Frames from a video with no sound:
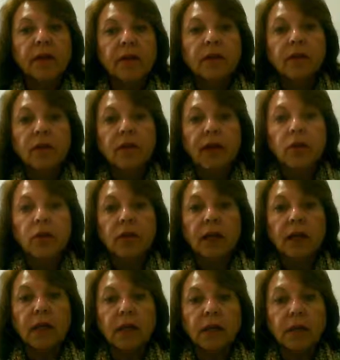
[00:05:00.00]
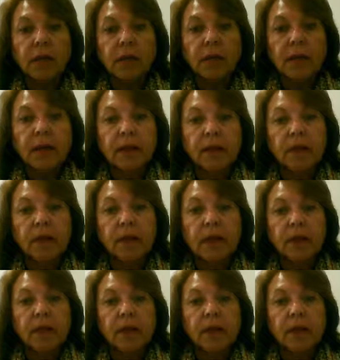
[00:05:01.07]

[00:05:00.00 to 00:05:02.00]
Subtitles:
This is actually a supplement to the